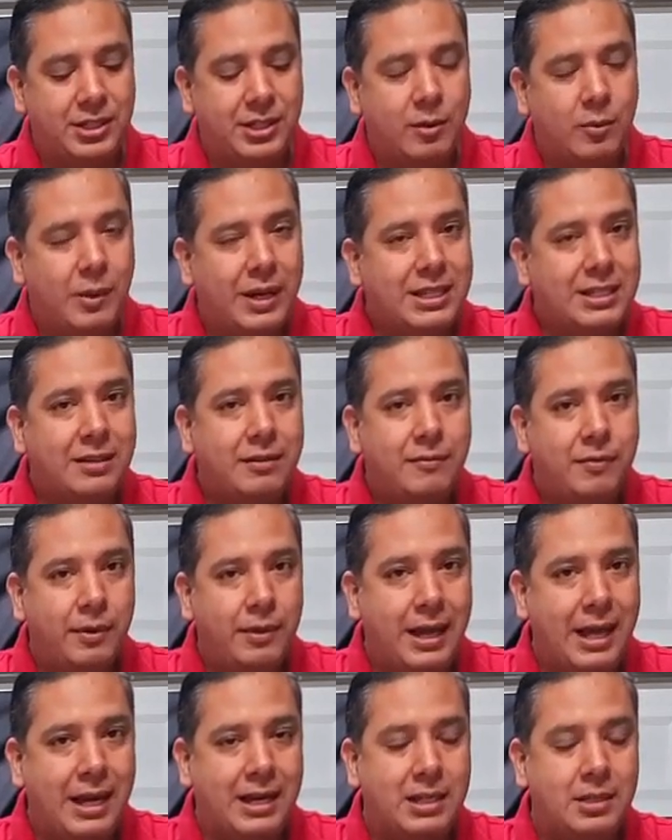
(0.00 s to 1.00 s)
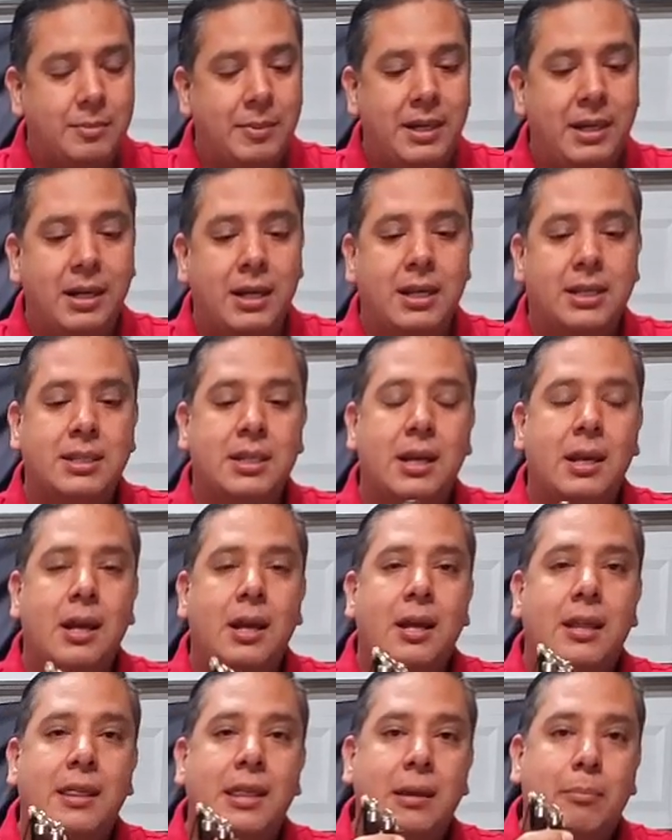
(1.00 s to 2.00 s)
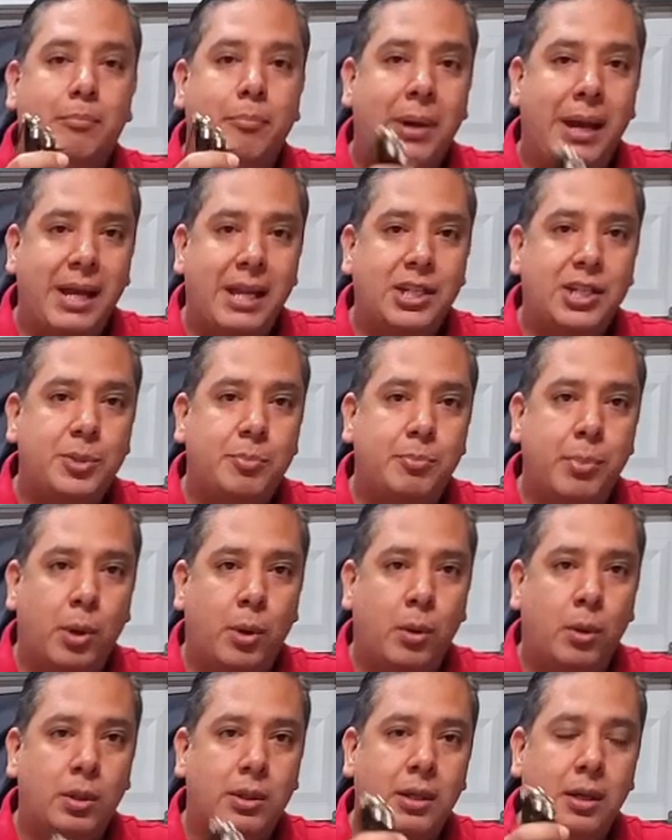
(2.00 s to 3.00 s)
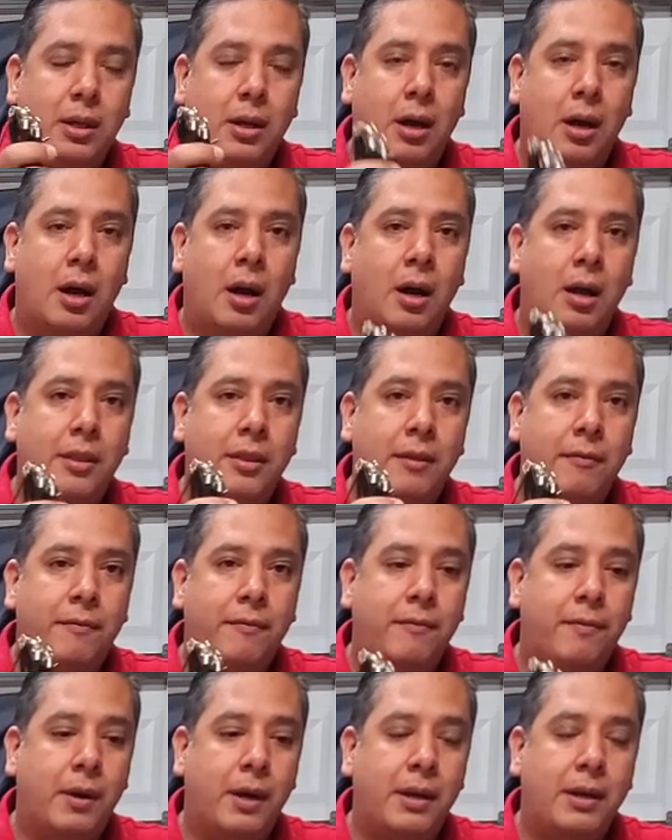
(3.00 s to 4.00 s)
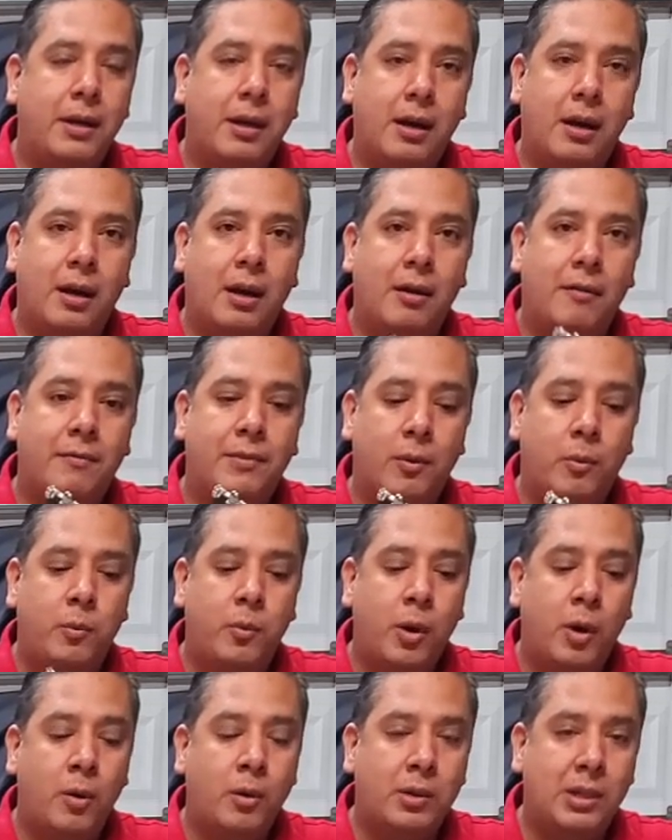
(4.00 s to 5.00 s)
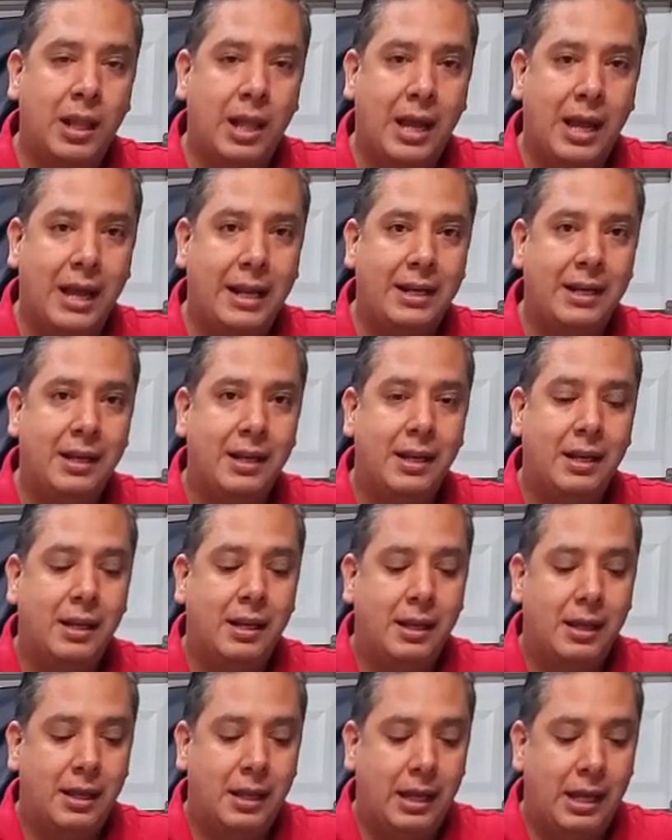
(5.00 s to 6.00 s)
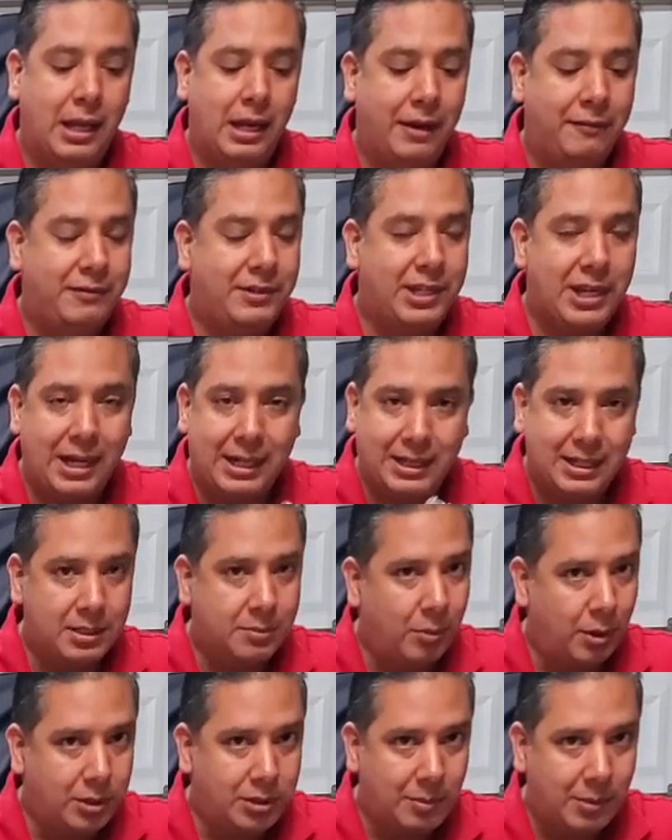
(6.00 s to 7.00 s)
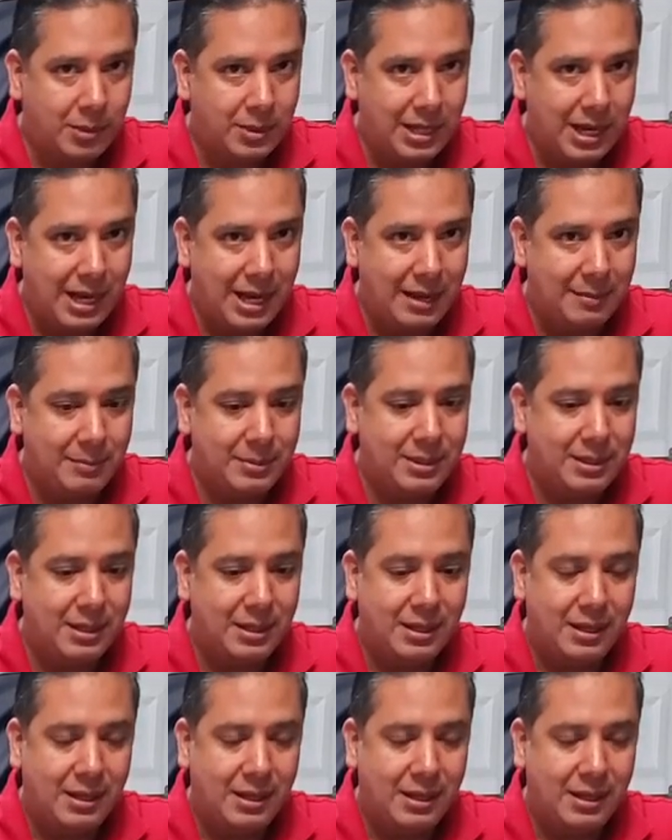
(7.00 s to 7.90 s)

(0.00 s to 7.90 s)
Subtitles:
And the reason for that is because the pinch bolt on the front of the Road Glide, and I've checked this multiple times